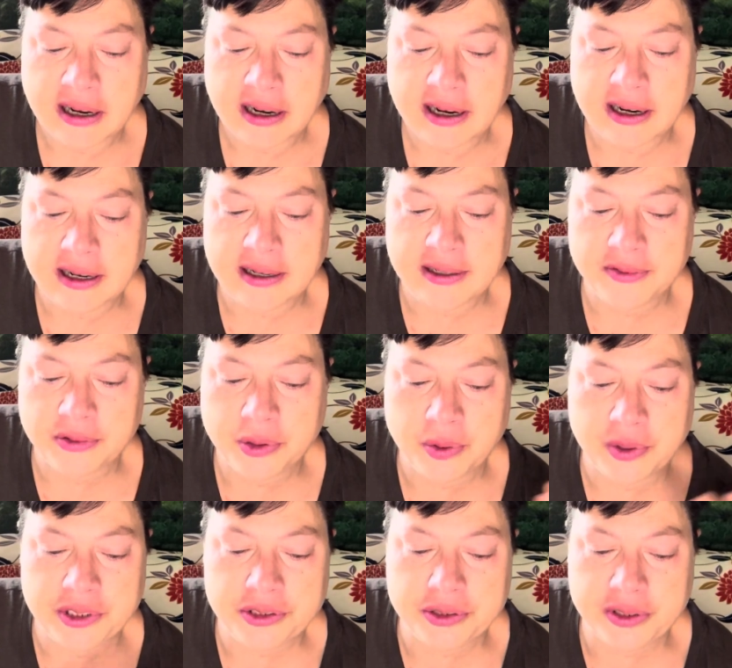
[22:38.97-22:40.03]
I
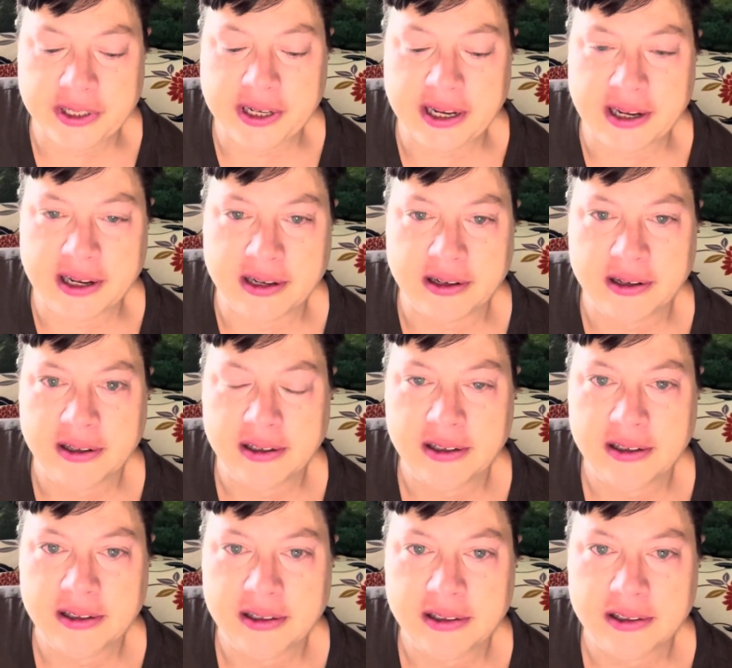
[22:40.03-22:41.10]
quit drinking,
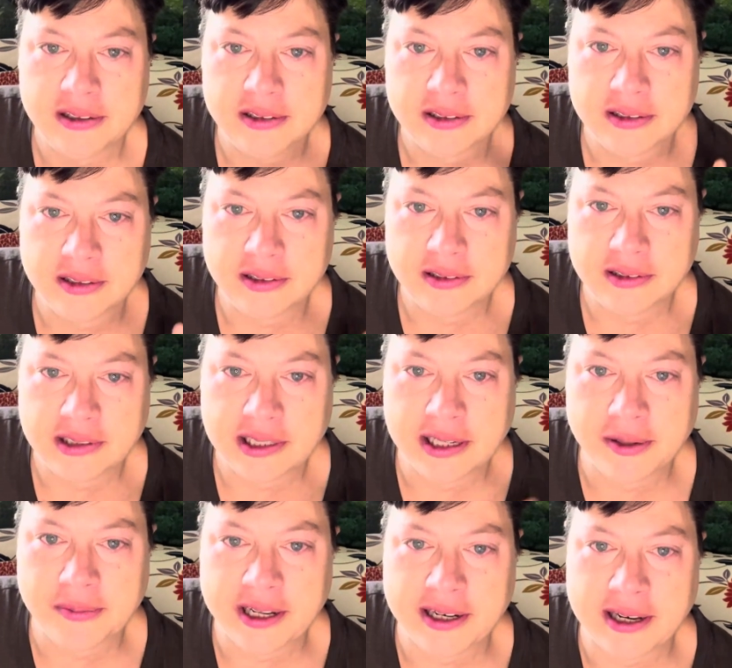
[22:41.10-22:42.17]

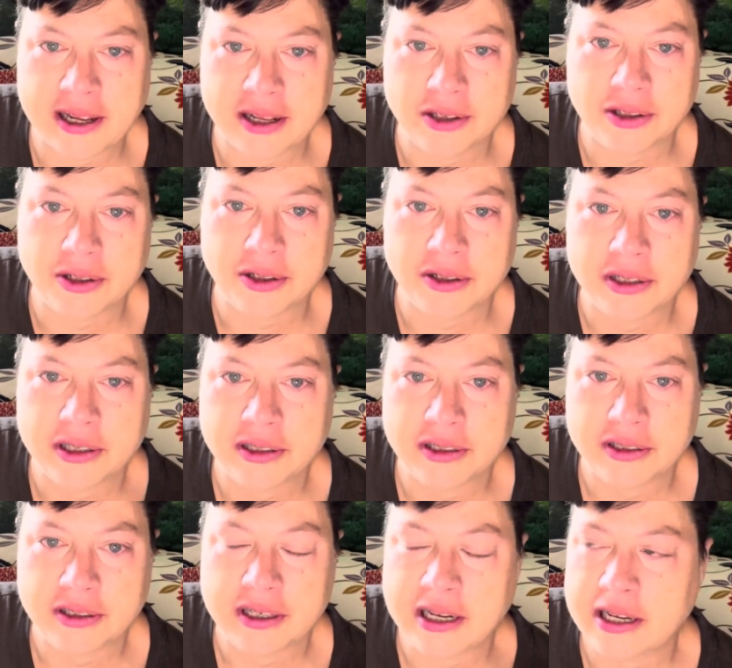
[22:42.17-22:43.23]
amen, hallelujah,
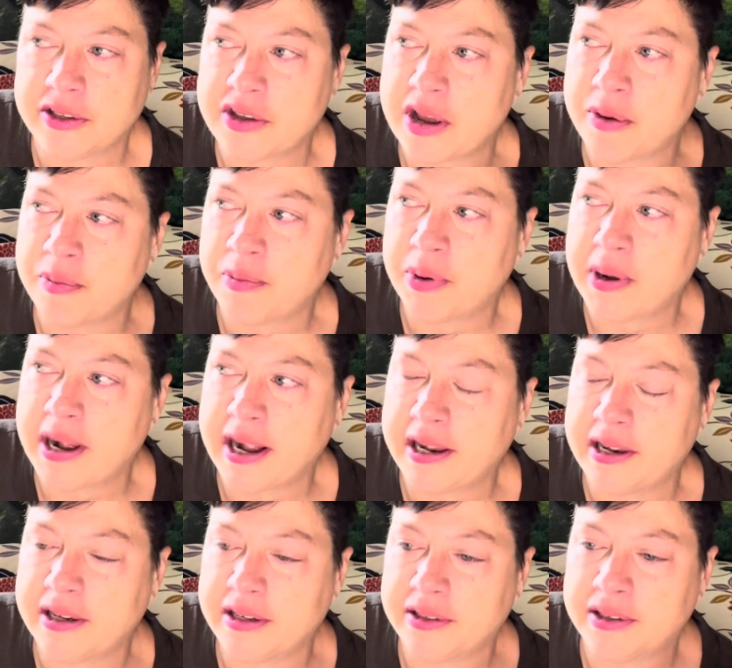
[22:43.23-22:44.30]
and then, but,
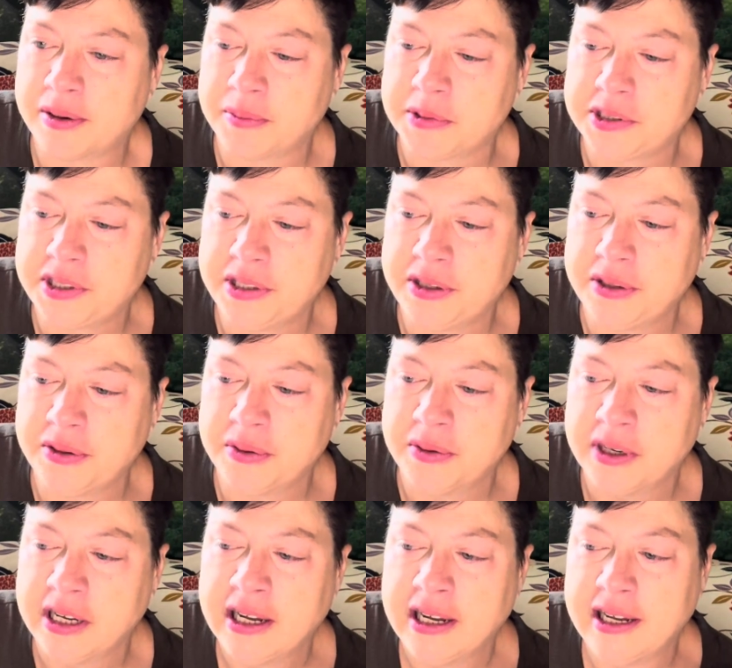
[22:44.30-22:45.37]
number 2,
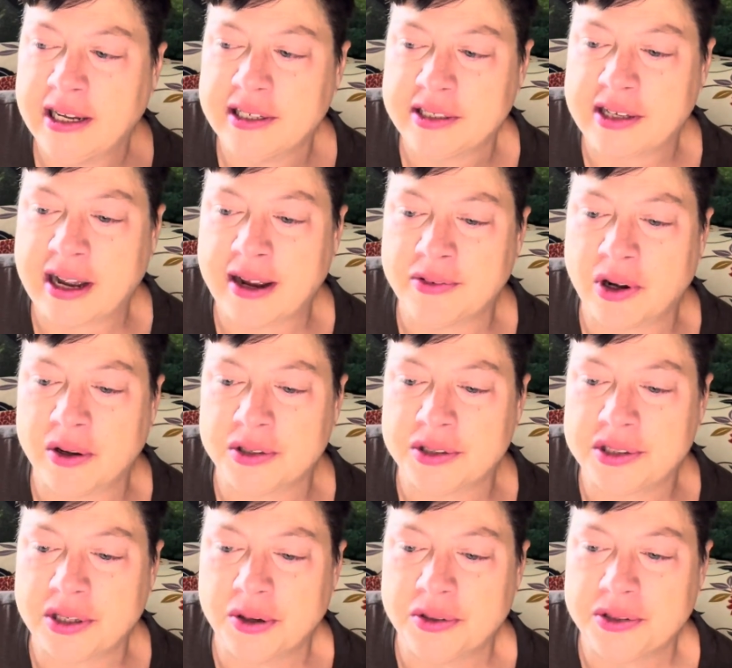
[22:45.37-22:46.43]
and I'm
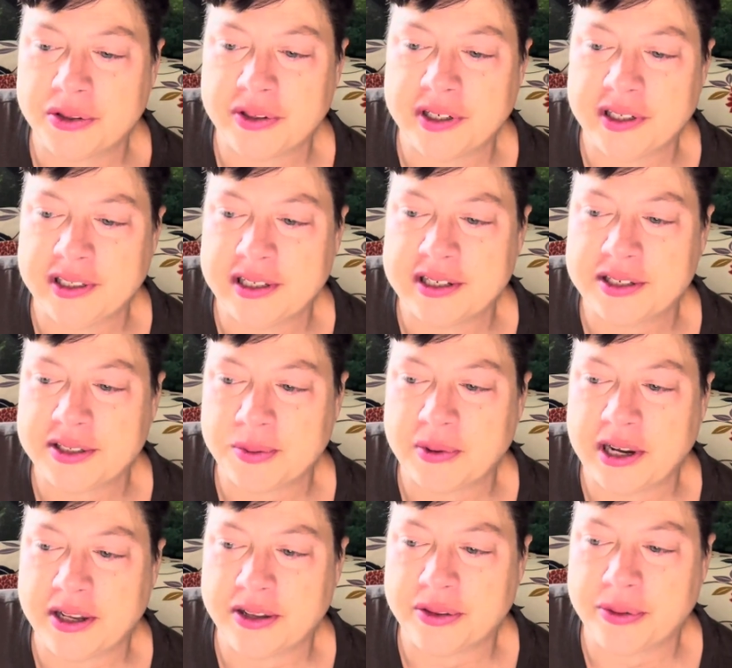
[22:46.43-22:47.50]
also, during this,
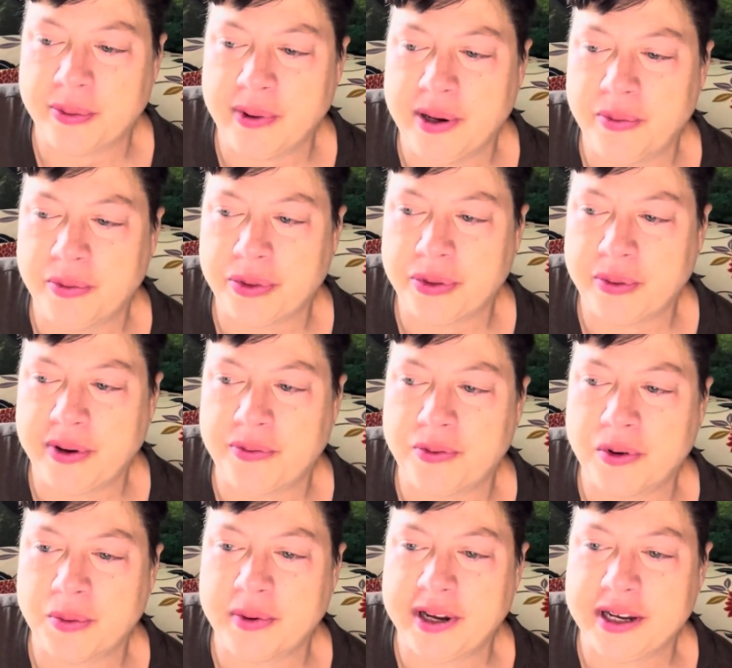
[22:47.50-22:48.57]

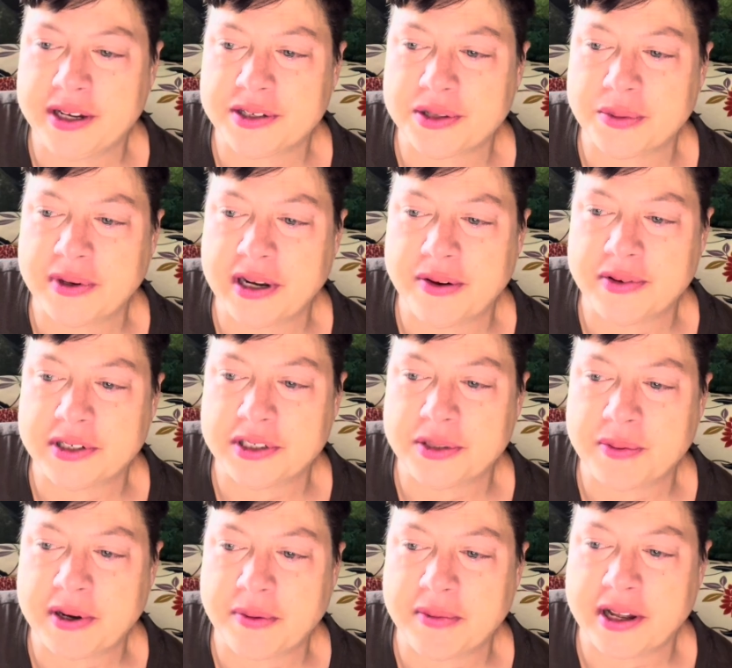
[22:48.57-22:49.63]
4 weeks or whatever, it's
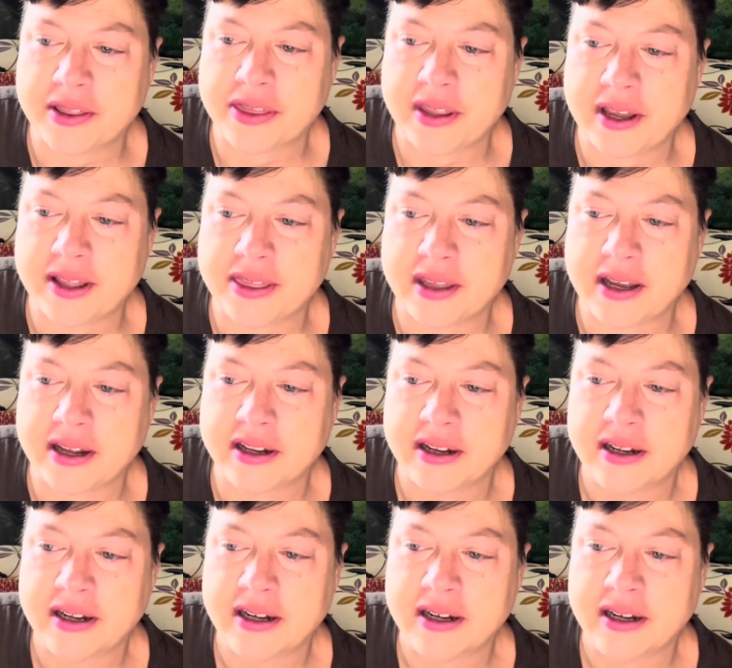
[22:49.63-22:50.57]
been a month, I think,